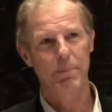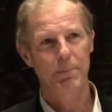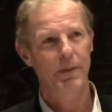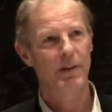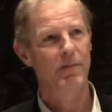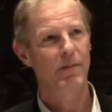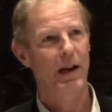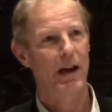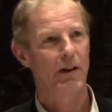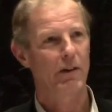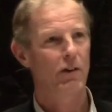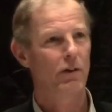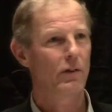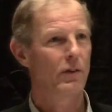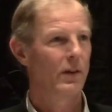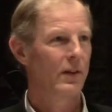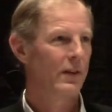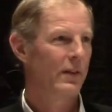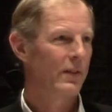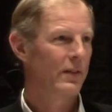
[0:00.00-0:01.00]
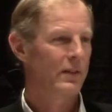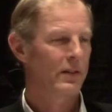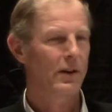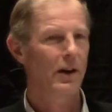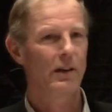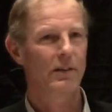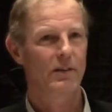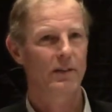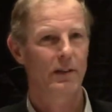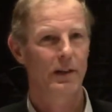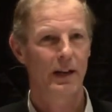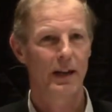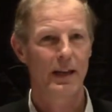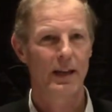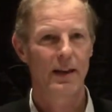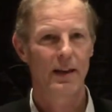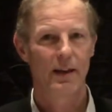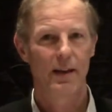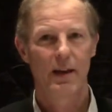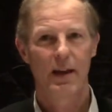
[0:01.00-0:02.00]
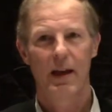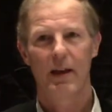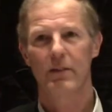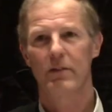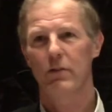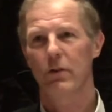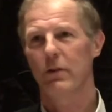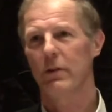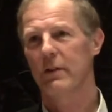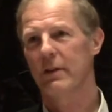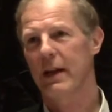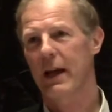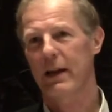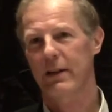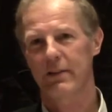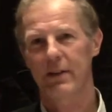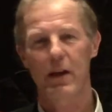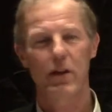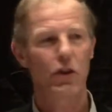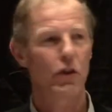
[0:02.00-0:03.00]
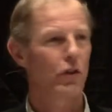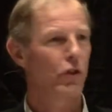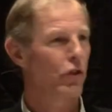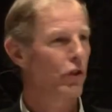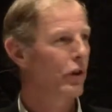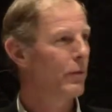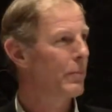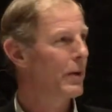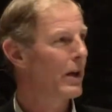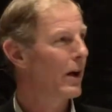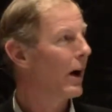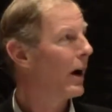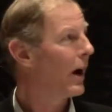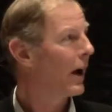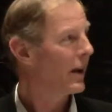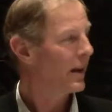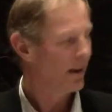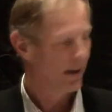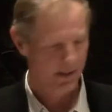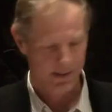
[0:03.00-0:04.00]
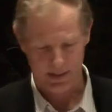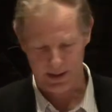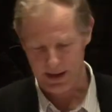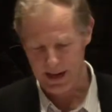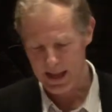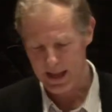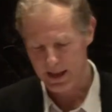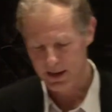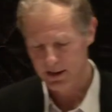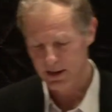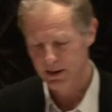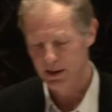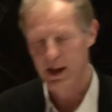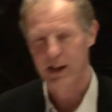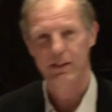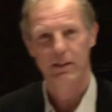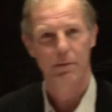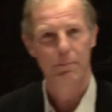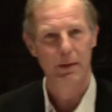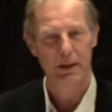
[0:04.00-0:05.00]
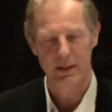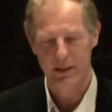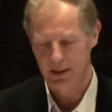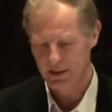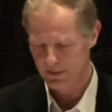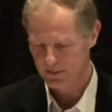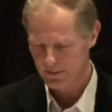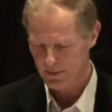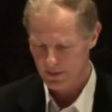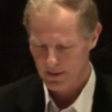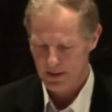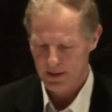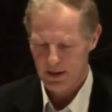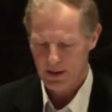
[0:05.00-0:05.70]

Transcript: up in value constantly, and so the taxation should be on the land and not the buildings,